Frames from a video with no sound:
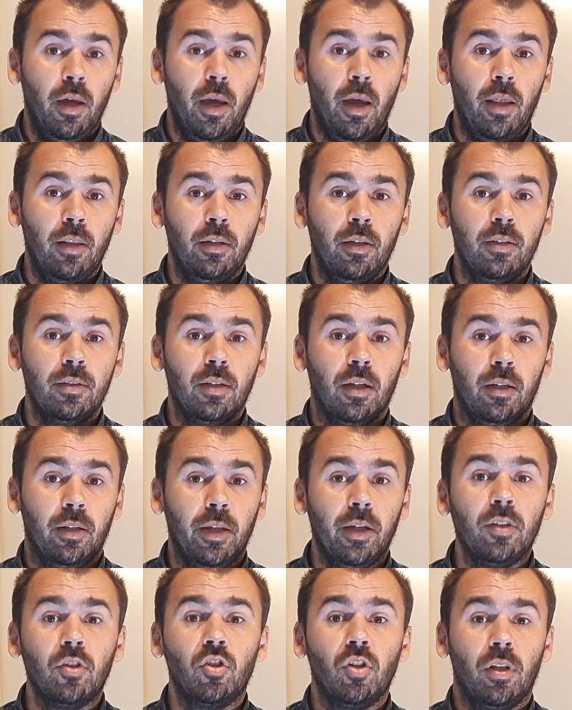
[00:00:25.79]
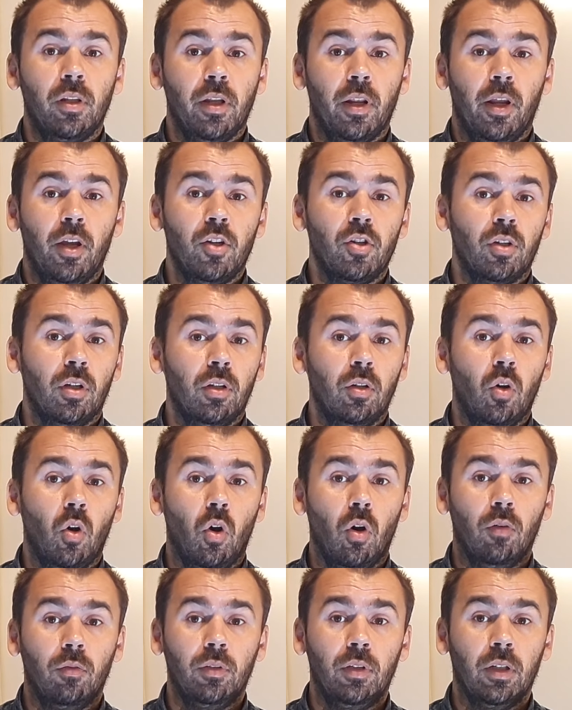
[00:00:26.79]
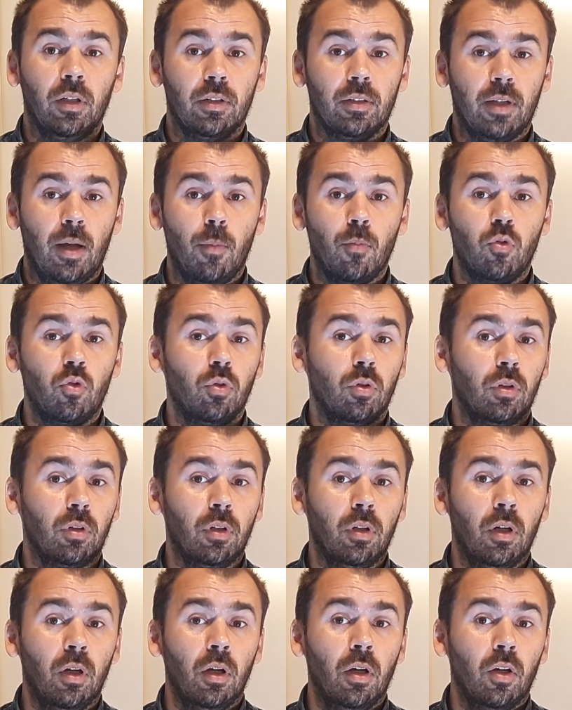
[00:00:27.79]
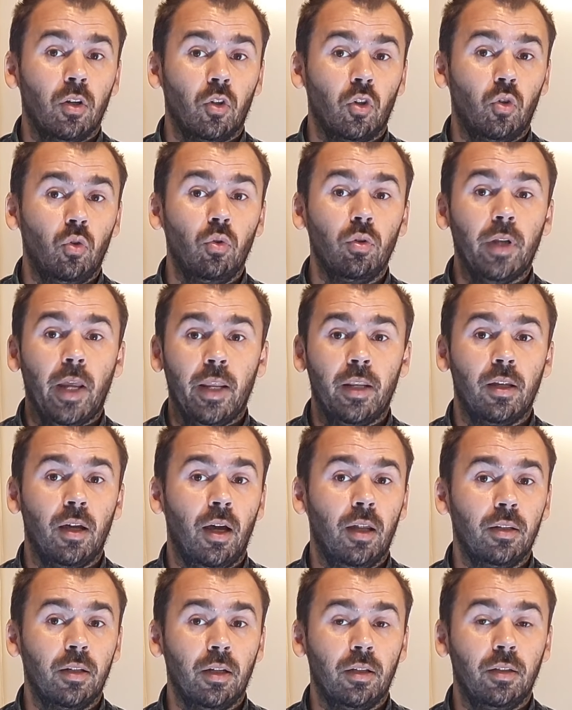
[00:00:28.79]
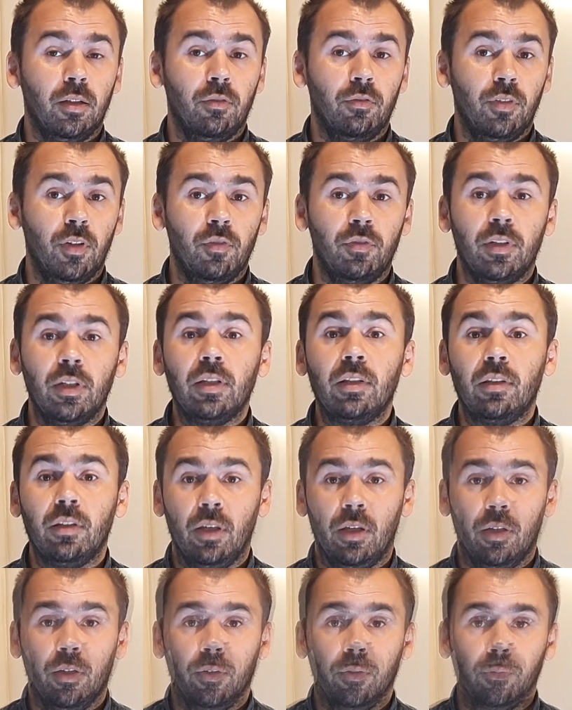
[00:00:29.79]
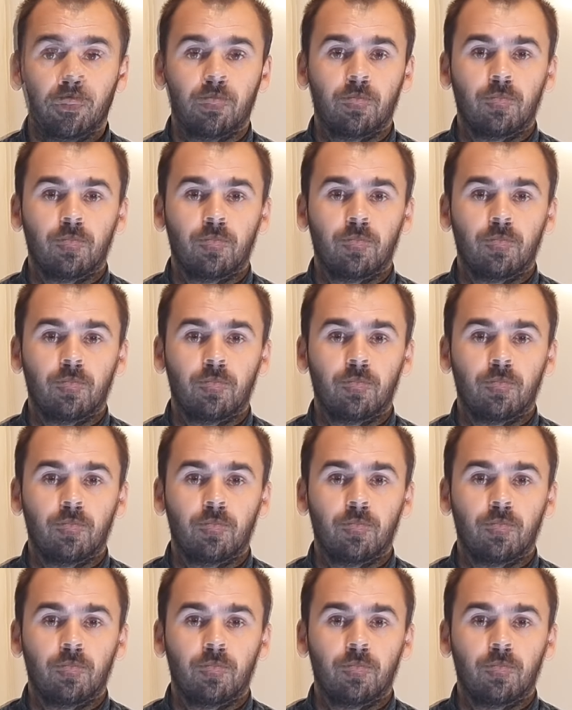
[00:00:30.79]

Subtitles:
and is the next generation of the Samsung Q950T.